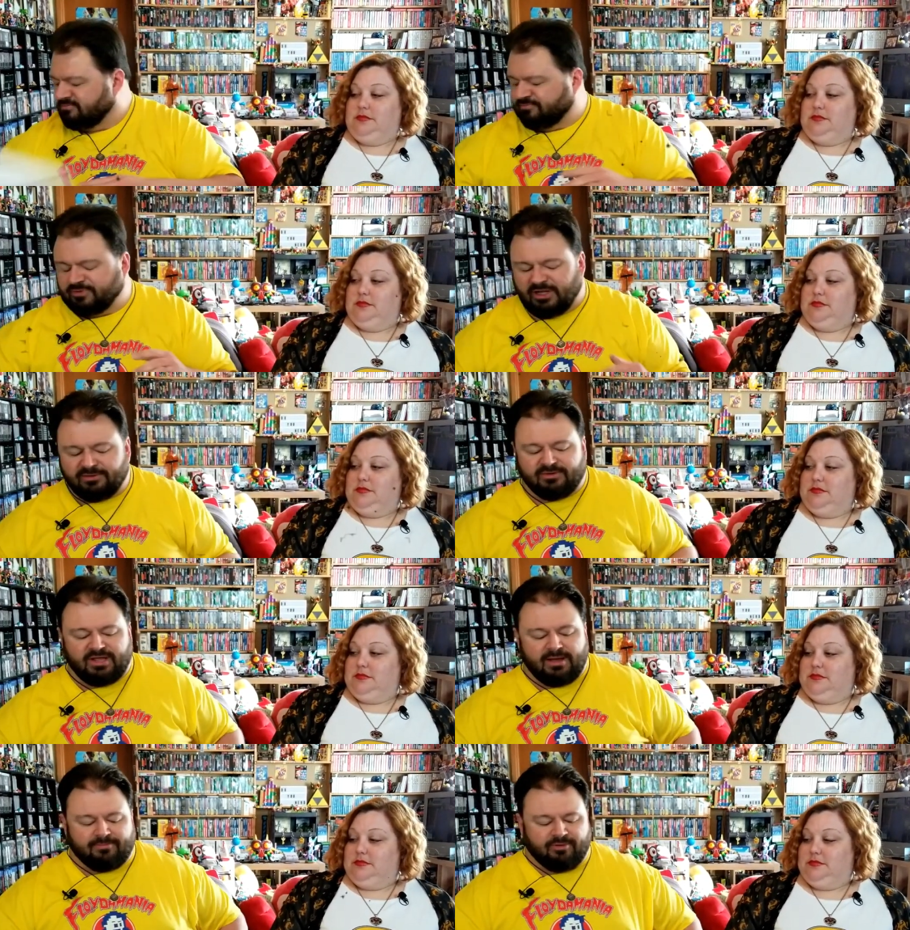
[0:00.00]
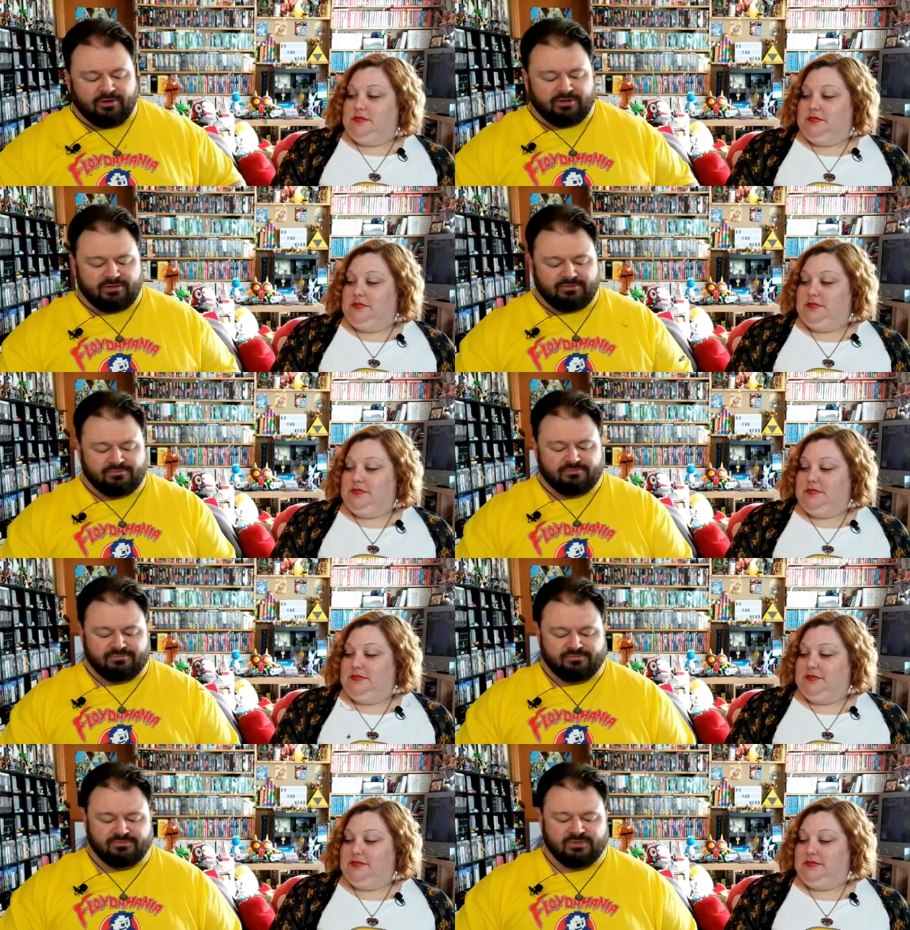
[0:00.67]
Speaker 1: Play with that, Paul.
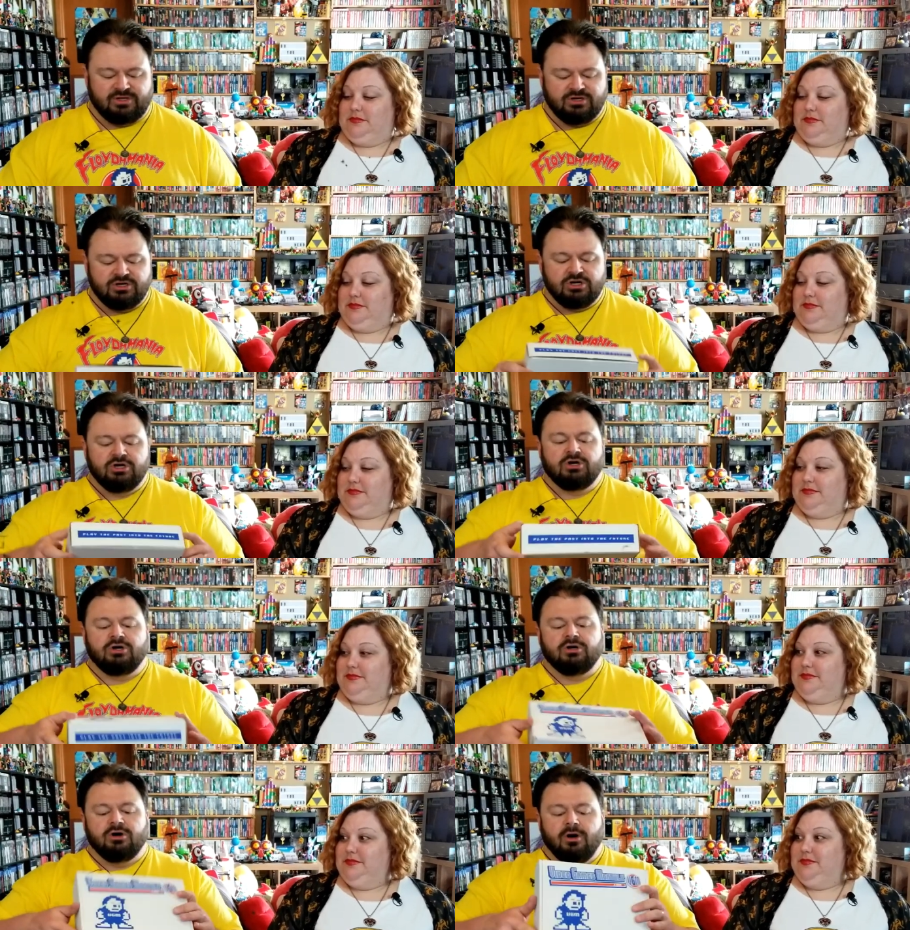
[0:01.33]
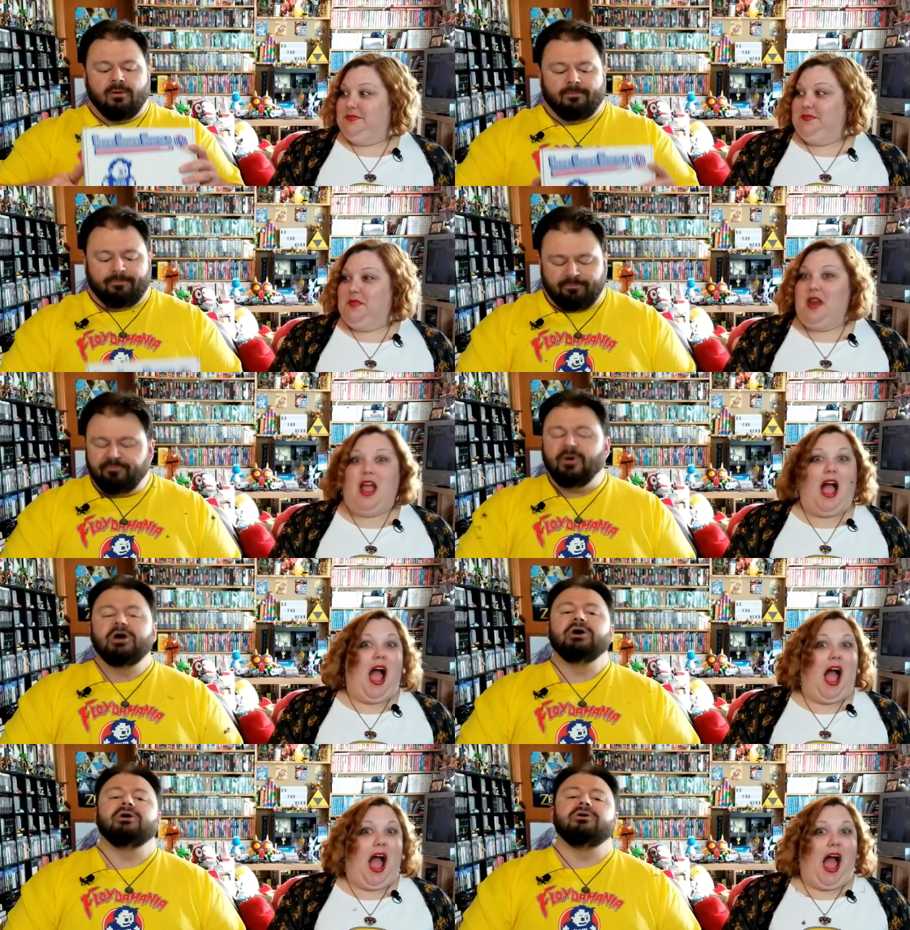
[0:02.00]

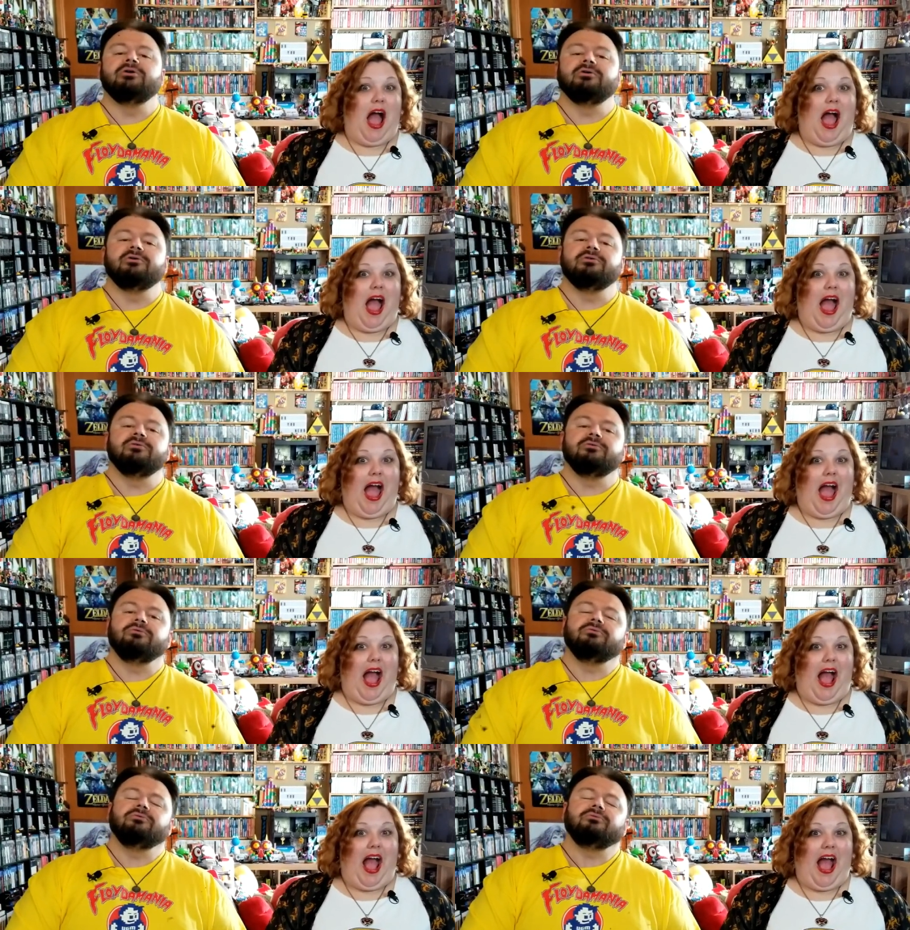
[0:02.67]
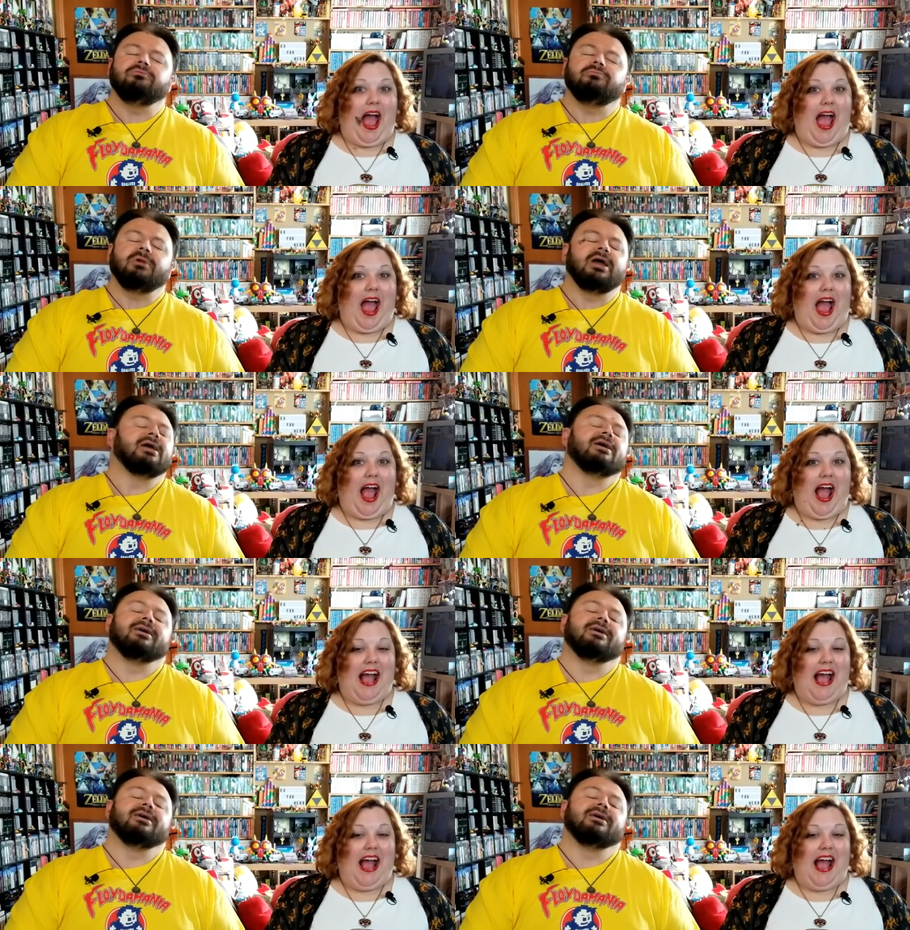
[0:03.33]
Boom!